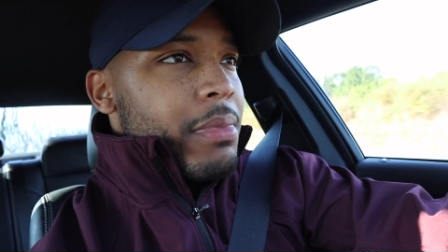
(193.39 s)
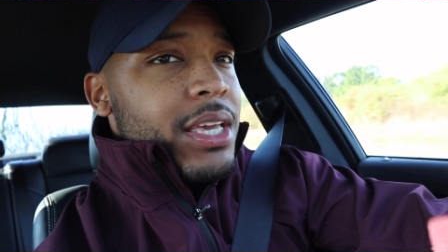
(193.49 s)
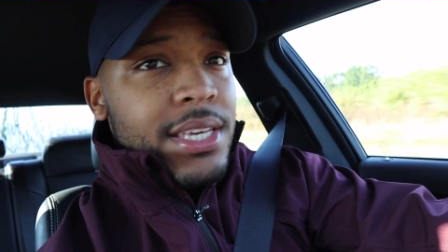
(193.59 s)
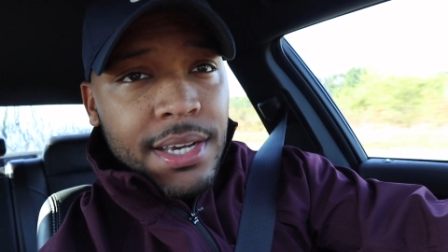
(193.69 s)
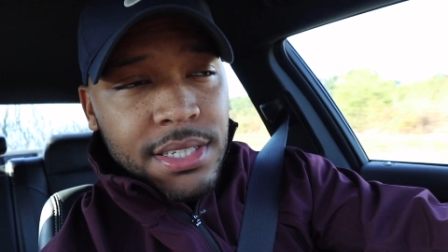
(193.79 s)
my
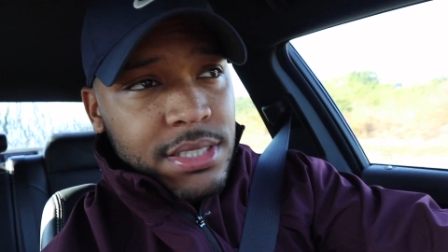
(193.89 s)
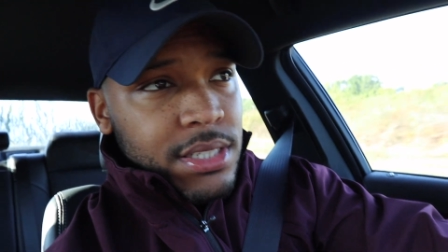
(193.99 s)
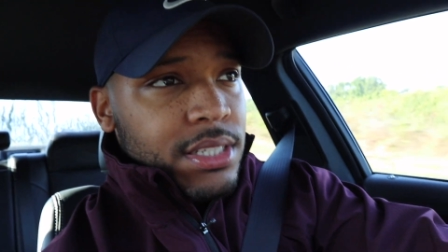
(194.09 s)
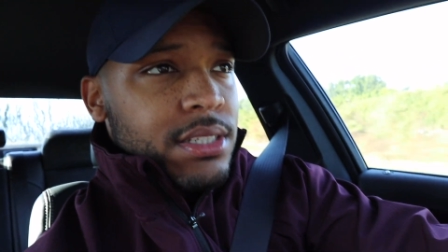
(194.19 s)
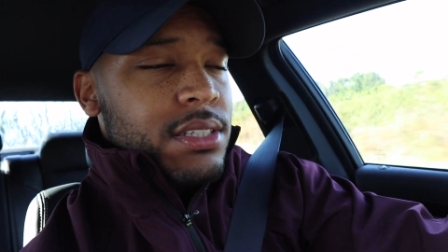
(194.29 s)
youngest
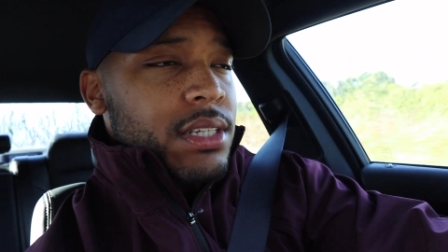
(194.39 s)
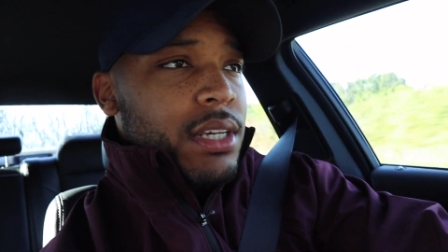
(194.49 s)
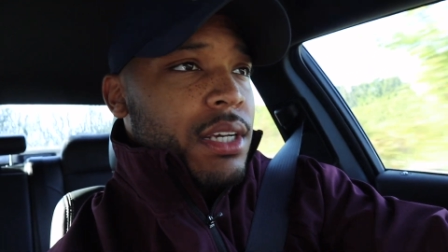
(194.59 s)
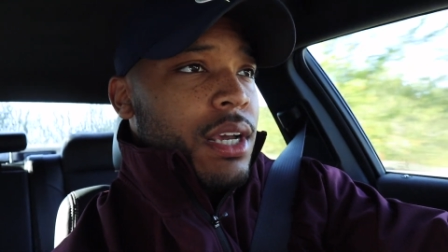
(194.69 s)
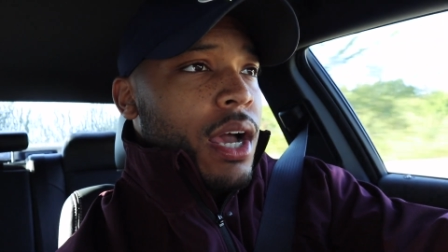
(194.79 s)
niece,
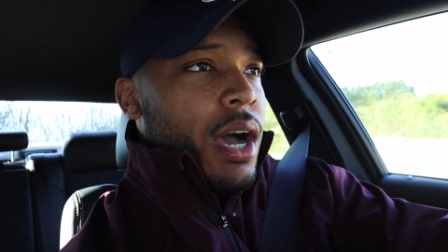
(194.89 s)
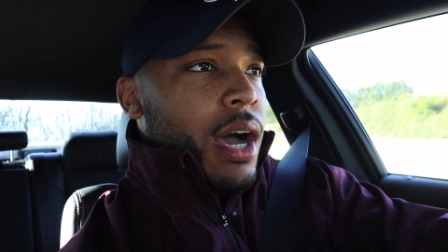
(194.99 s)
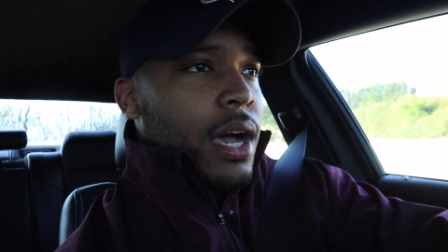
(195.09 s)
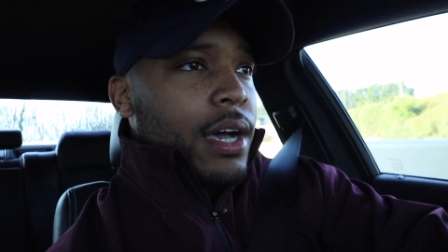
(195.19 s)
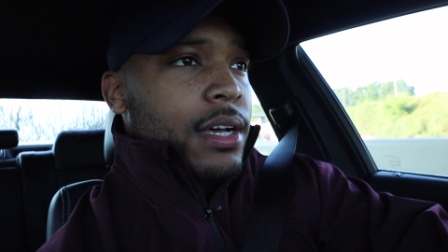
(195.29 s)

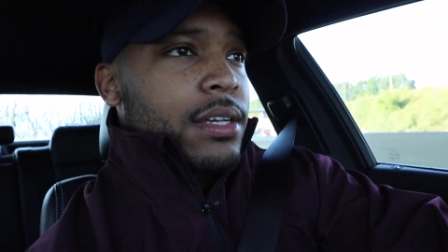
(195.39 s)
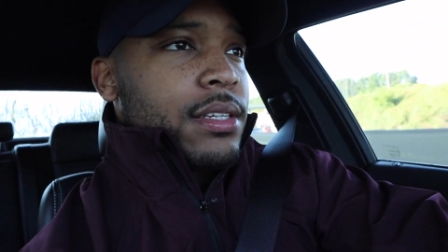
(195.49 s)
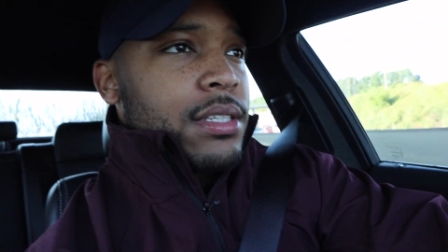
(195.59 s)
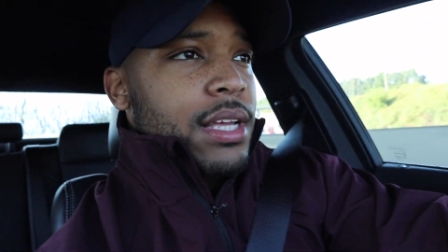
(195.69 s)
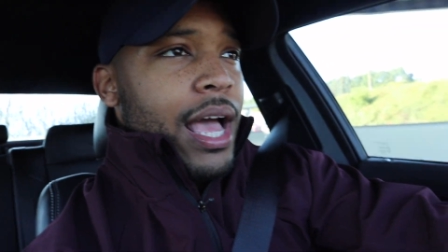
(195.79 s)
uh,
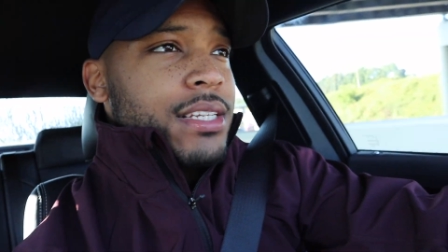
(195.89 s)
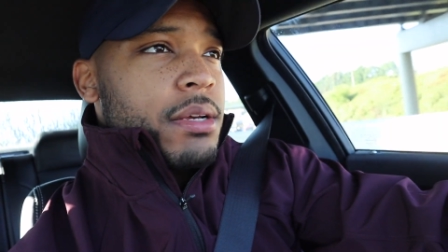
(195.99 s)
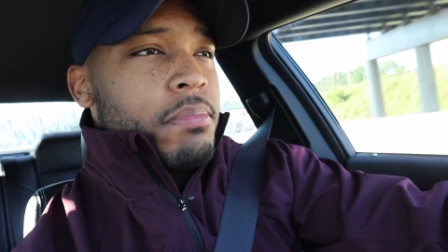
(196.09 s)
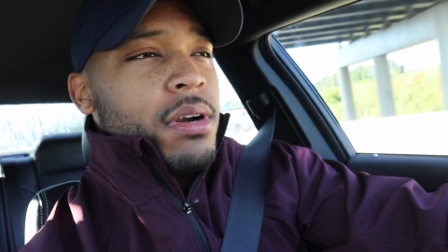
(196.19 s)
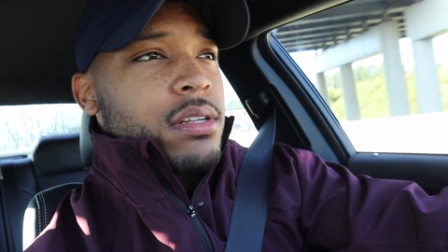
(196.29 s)
has
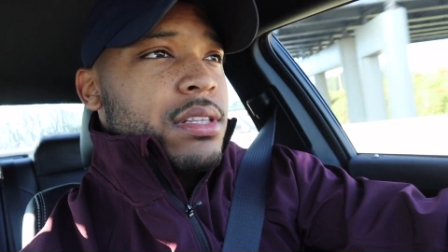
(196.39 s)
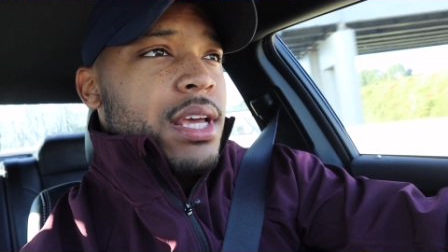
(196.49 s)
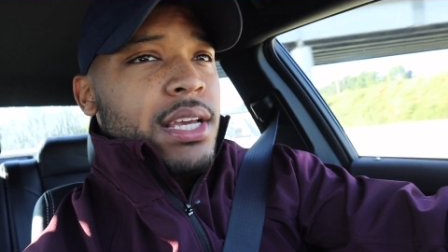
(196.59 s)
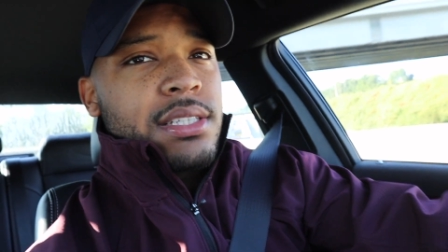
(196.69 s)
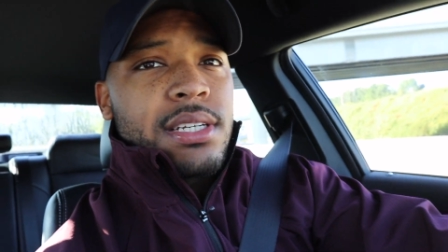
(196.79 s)
a
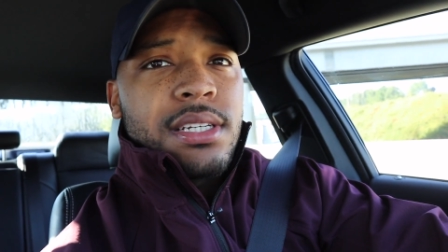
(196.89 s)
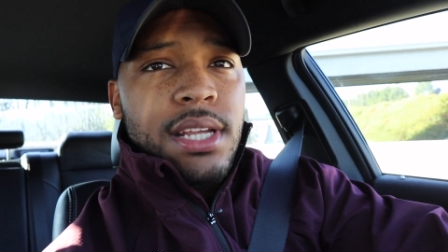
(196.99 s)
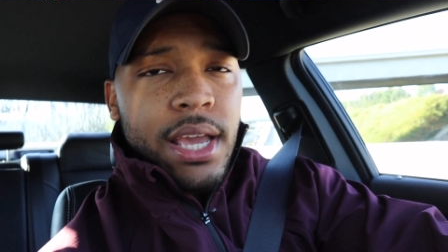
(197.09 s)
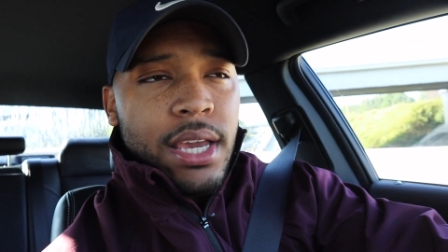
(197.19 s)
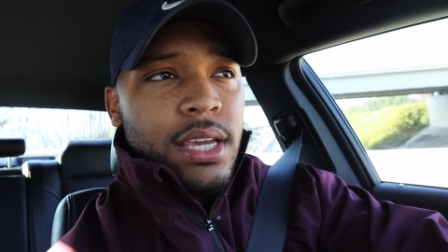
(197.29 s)
birthday
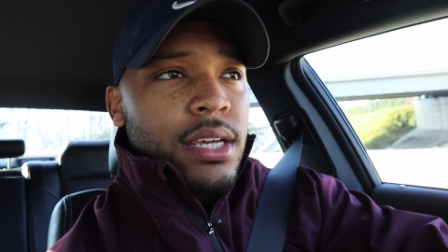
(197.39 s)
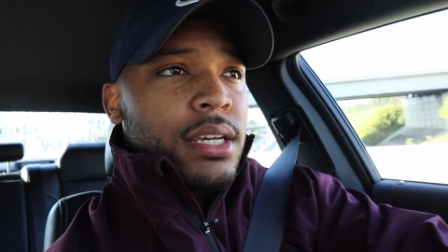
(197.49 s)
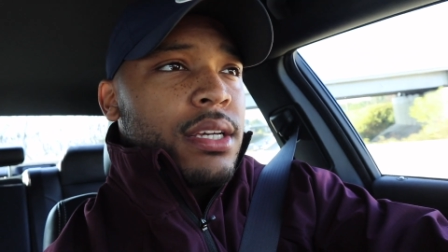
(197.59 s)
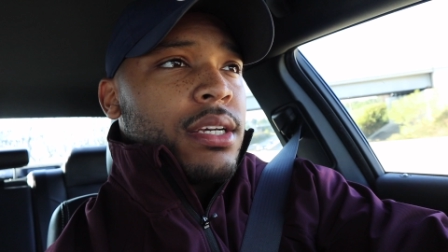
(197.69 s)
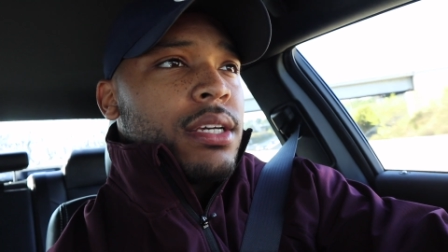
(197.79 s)
today.
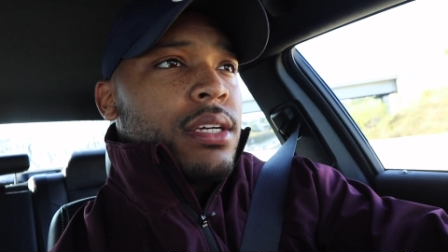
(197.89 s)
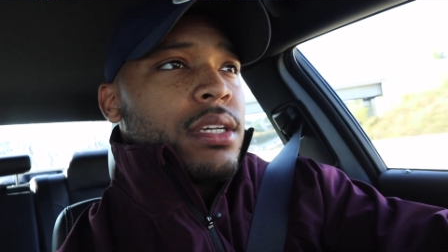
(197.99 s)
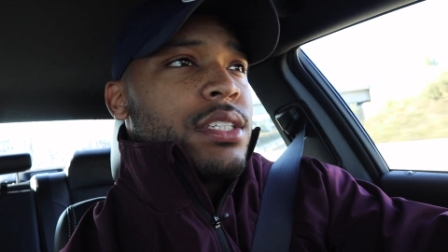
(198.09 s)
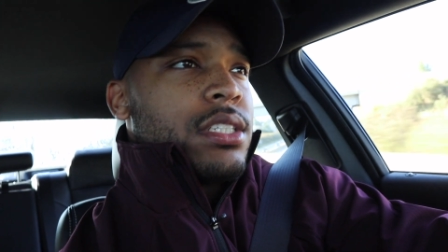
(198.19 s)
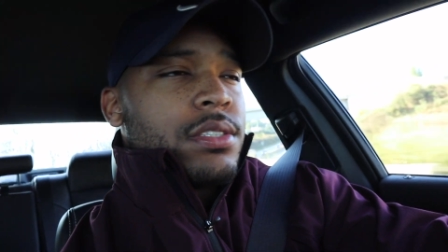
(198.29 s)

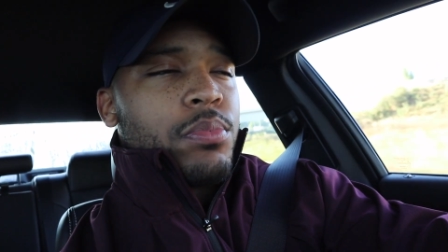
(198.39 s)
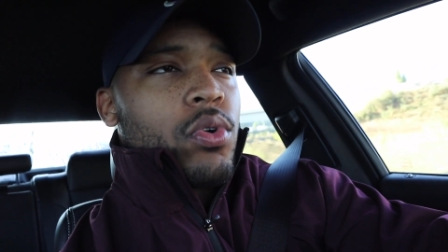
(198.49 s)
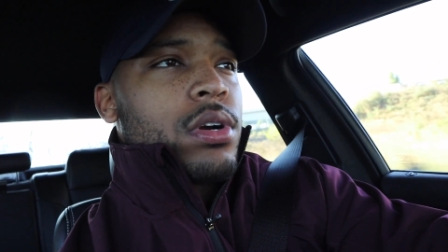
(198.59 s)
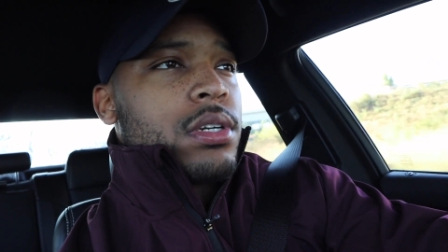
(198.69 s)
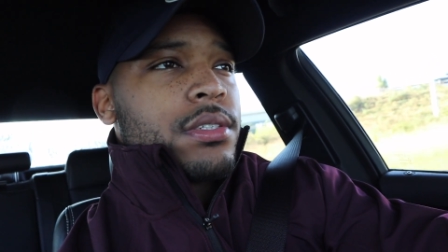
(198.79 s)
She's
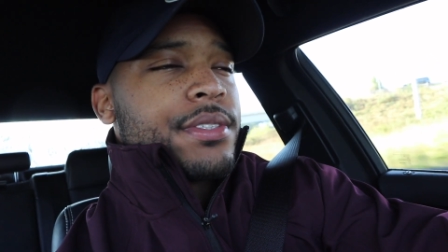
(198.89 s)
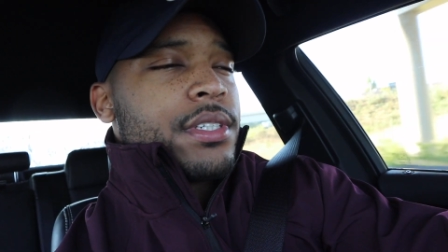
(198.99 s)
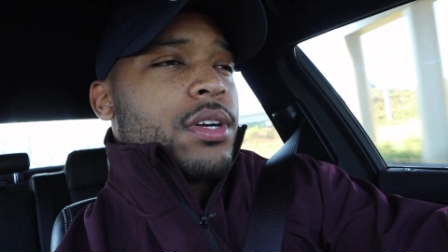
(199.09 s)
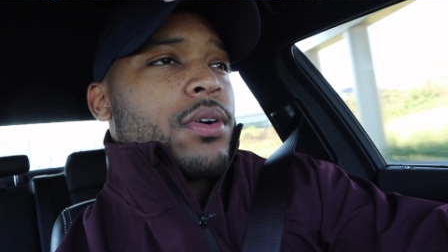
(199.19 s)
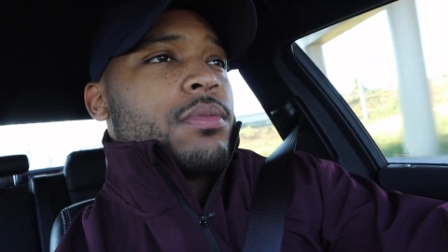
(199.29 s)

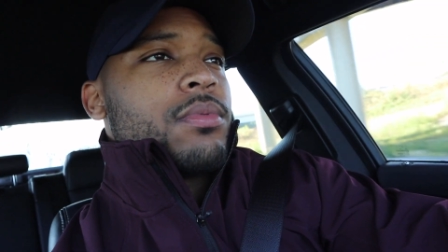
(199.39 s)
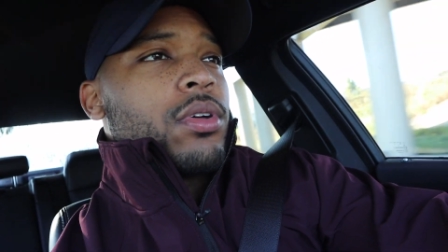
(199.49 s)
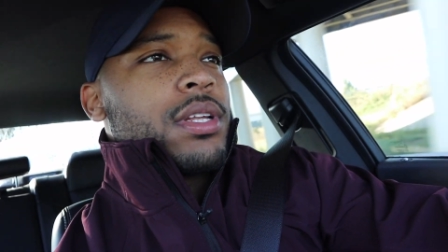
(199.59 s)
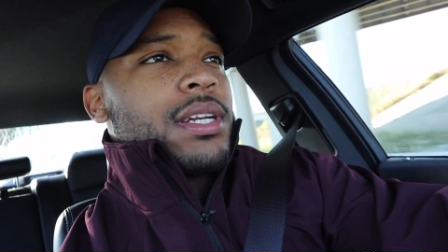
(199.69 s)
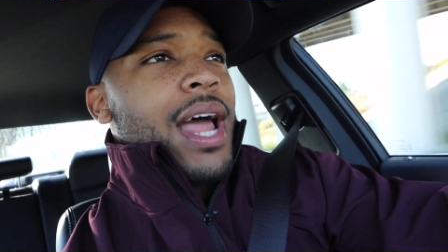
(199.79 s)
born, you know,
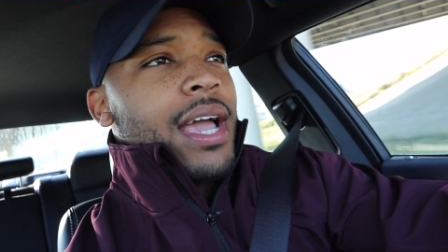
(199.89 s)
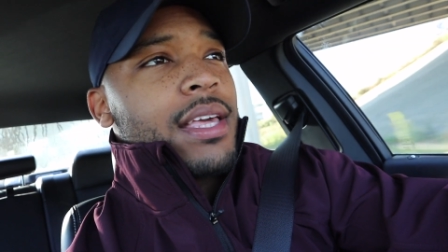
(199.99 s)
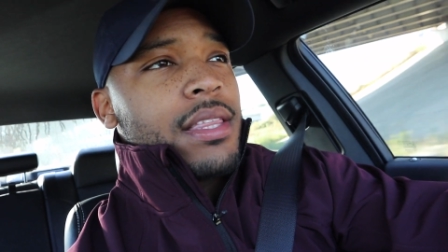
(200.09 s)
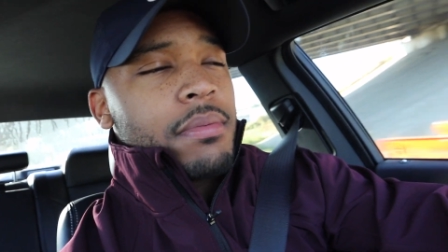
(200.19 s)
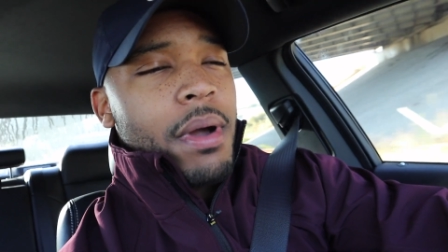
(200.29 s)
on the
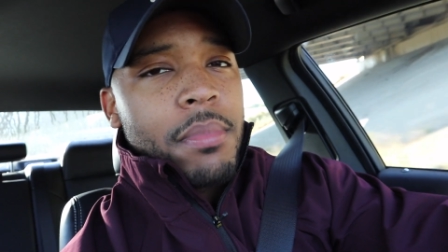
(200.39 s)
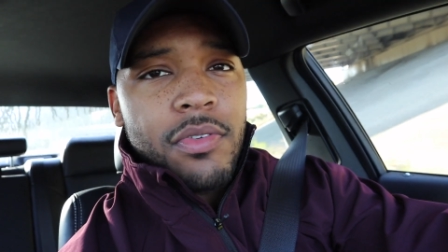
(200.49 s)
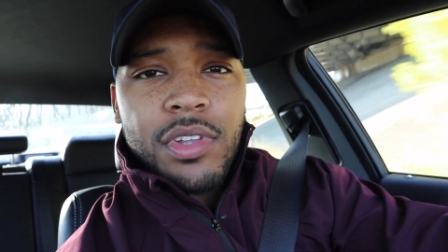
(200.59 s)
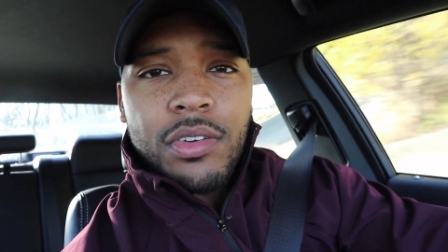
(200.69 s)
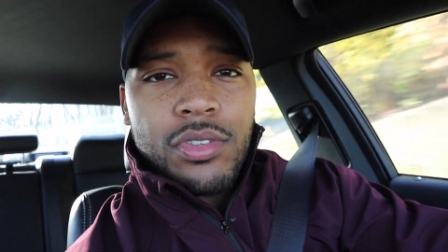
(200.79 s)
ninth. My
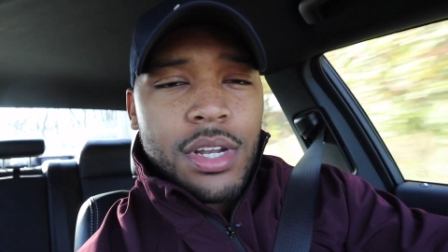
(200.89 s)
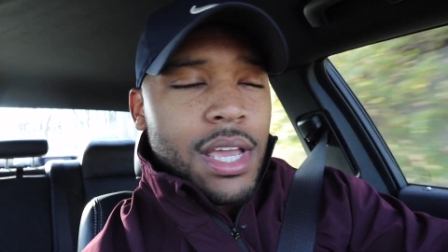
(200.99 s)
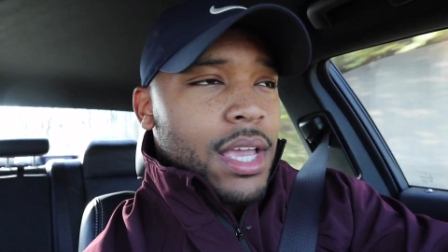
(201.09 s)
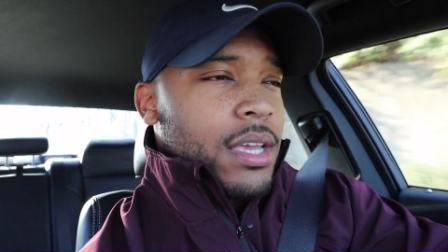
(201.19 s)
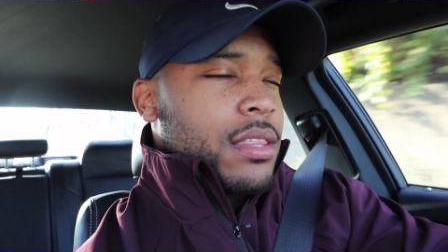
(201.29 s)
birthday was on
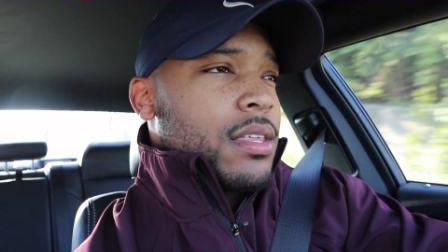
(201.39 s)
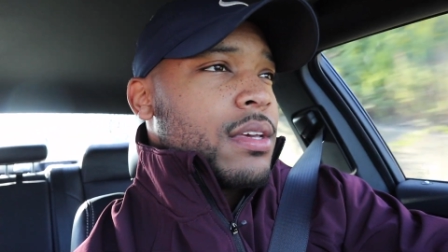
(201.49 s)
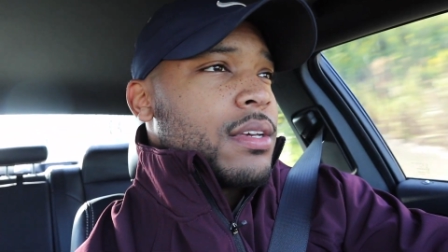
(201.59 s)
the eighth,